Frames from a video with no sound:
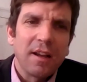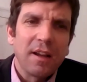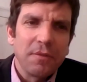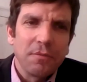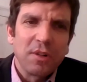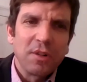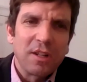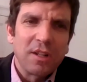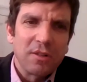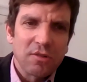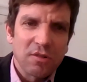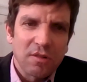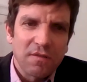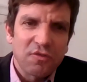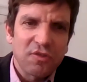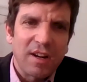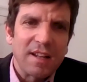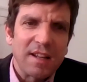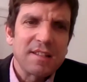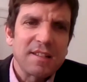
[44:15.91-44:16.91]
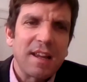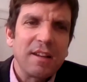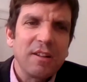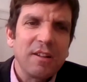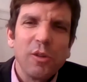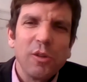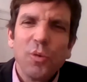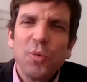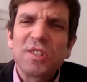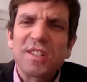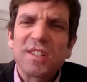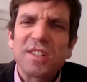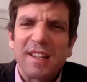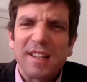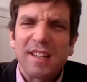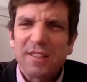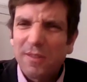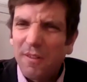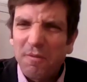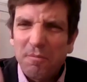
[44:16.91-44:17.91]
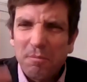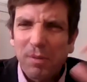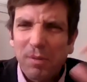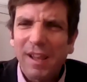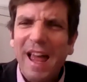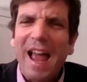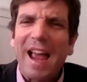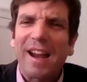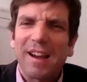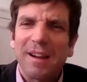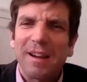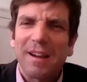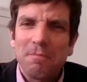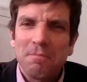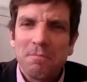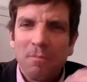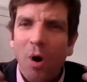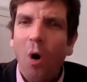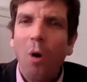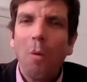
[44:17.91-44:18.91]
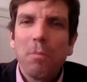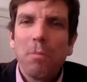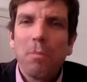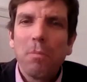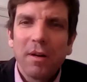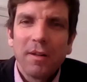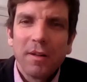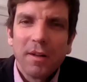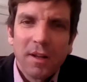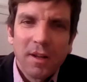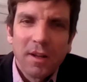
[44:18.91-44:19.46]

and we could sort of translate loosely as sort of black mob.